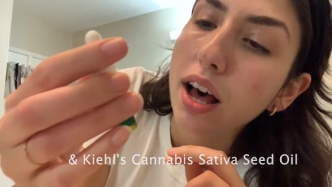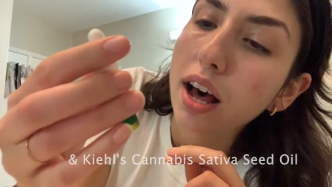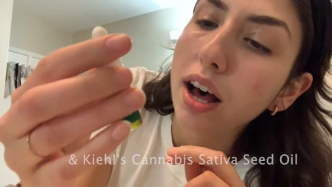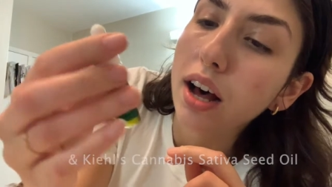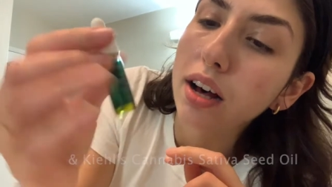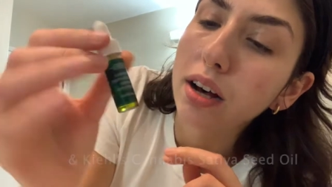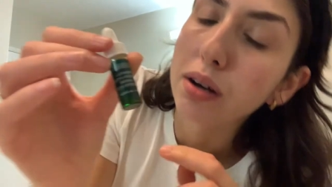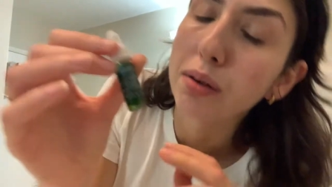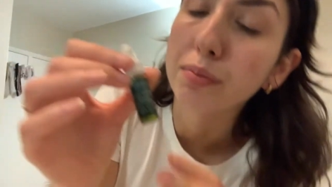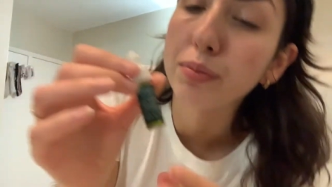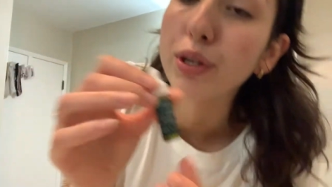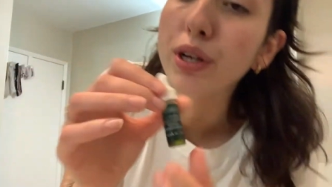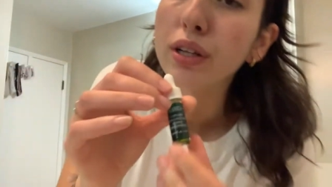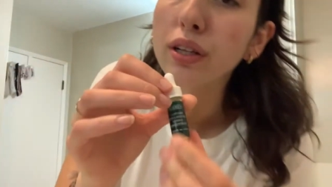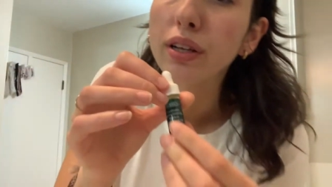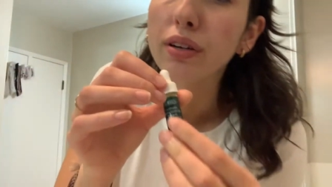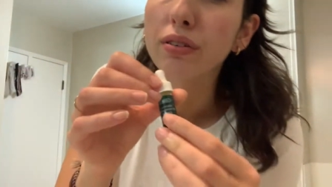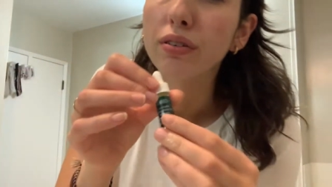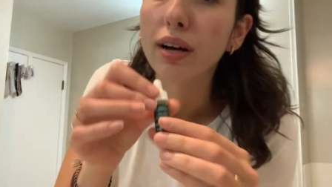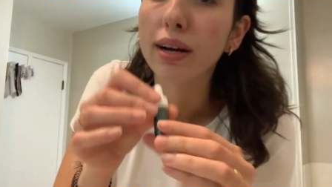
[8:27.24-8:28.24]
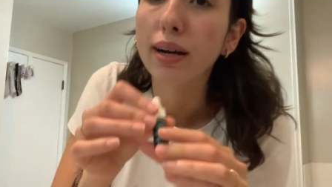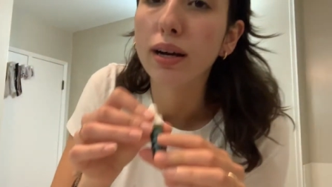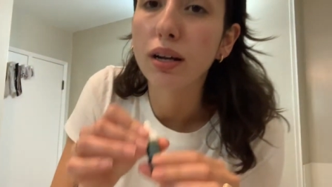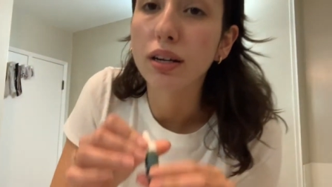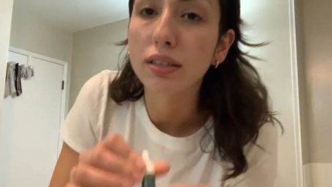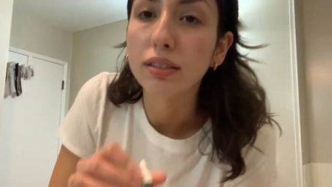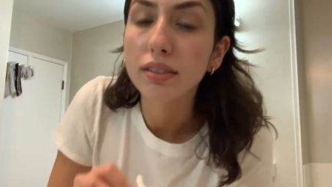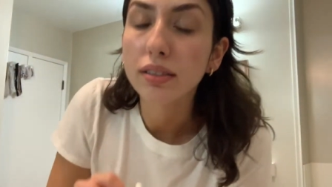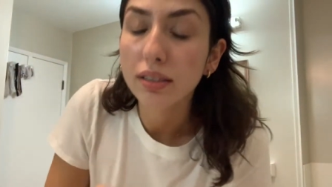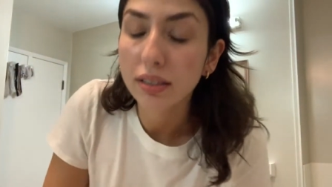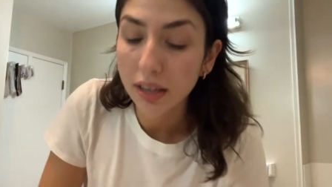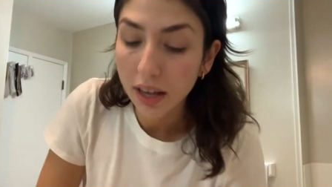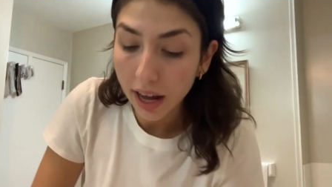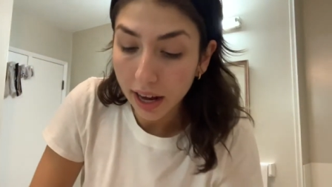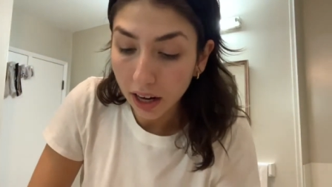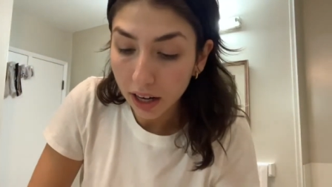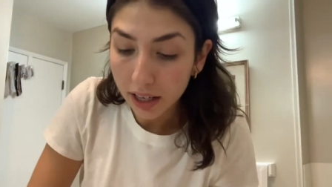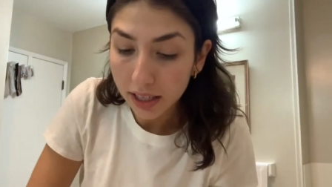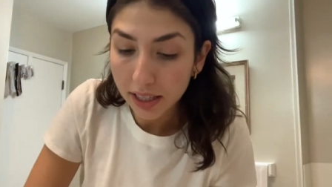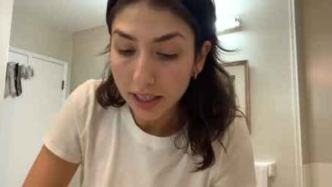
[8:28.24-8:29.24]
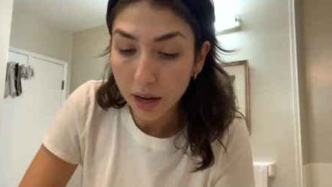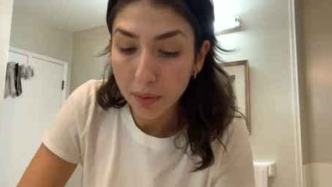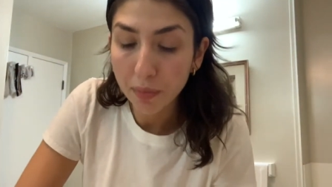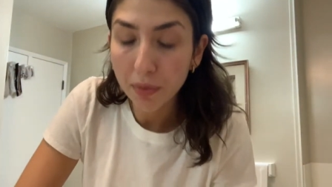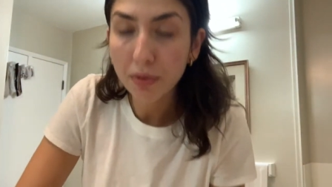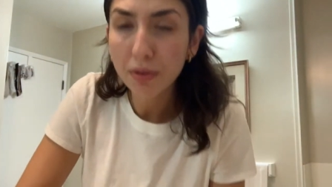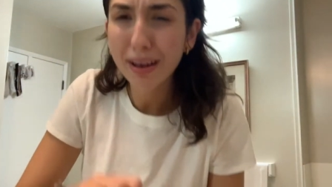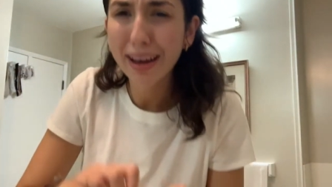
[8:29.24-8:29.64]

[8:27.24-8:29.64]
They're little, I got a sample,